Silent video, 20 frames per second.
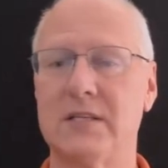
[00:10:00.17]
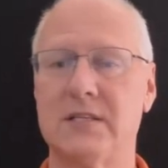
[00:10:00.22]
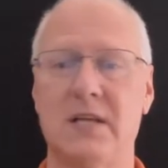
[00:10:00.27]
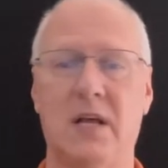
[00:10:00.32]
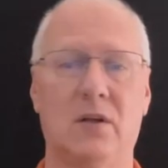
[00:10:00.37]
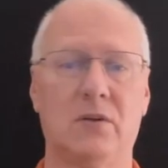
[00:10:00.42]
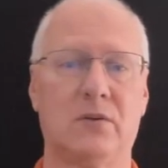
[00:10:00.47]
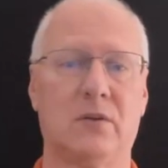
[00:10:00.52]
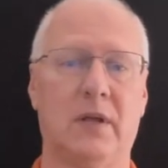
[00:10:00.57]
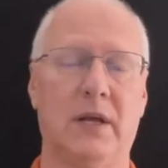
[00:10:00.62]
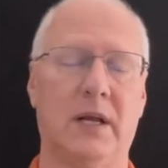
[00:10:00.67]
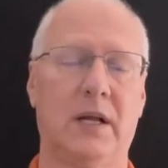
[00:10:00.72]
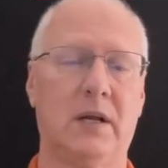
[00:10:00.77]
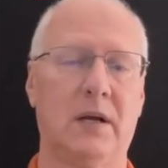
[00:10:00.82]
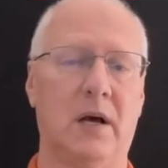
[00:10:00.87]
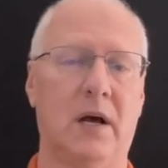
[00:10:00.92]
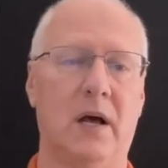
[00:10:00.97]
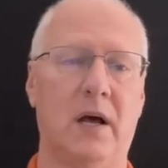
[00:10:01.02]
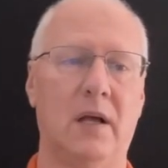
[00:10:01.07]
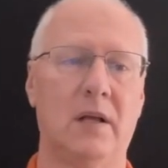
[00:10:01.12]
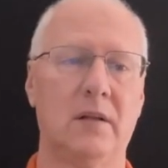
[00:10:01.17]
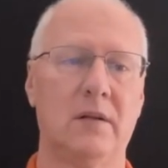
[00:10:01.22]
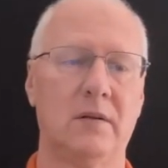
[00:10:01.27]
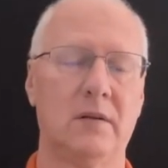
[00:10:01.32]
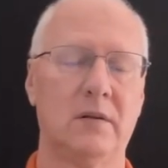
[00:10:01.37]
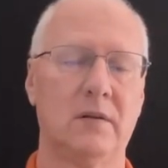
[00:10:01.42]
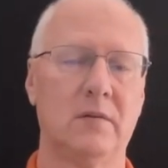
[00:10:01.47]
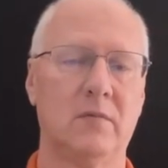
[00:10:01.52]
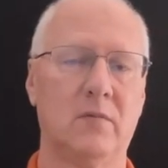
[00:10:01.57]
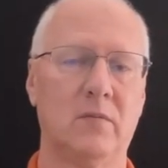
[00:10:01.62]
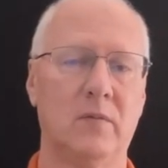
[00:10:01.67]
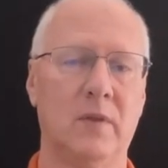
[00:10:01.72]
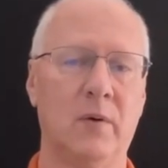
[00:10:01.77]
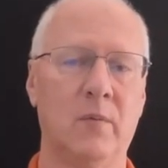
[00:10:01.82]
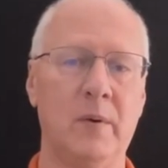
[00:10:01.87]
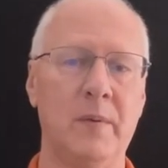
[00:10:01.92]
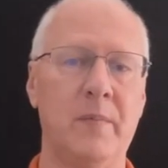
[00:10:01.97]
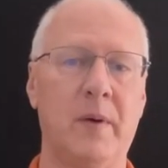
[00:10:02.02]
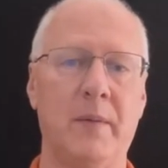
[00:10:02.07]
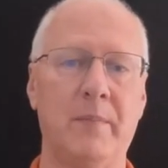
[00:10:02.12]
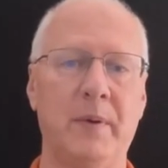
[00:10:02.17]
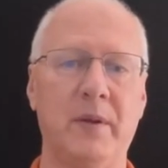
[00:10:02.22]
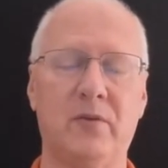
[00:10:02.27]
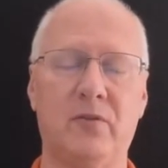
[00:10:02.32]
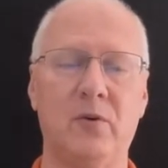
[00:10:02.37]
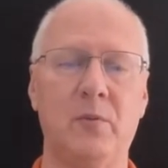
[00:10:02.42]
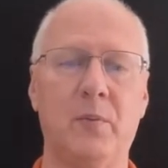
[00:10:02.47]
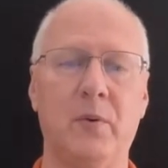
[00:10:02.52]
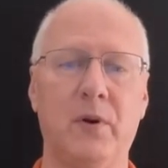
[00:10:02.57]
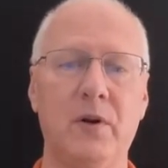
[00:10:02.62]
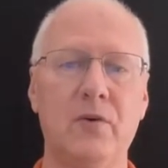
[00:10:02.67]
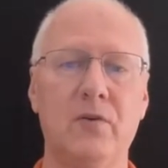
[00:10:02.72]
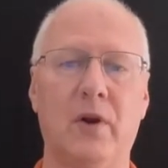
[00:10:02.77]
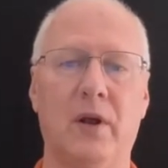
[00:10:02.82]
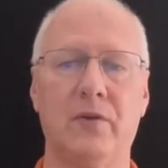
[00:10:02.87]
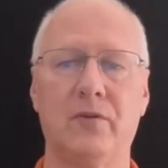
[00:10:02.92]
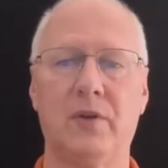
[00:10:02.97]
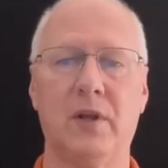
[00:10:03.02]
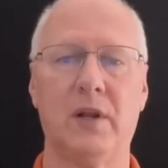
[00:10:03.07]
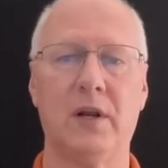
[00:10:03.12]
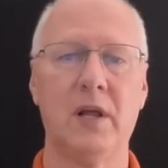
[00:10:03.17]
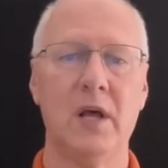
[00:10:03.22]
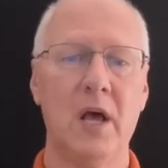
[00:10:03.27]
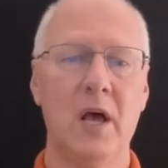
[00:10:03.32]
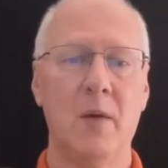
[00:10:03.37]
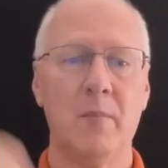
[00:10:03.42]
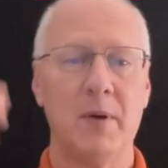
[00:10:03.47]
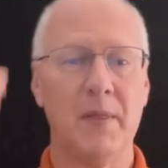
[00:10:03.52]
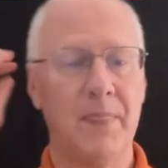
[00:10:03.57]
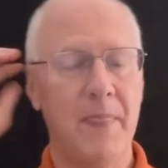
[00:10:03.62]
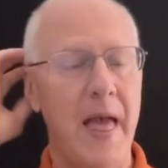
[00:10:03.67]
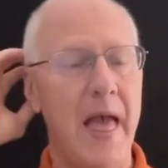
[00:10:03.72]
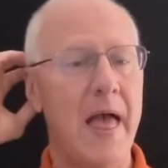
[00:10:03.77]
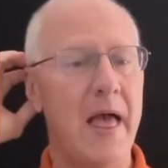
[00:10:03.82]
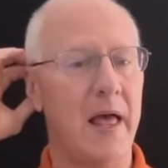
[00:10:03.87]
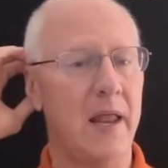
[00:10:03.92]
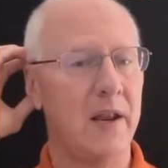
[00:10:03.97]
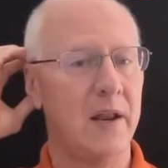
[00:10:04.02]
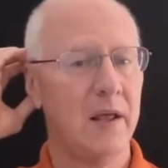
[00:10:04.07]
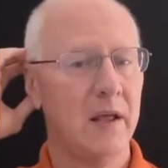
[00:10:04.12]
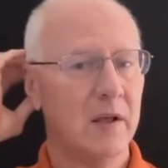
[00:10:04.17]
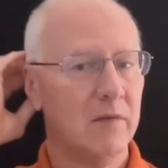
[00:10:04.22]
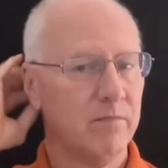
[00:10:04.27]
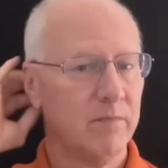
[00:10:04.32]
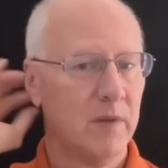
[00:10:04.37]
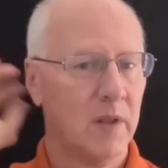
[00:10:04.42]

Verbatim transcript: that sounds like uh, that we might be super interested but then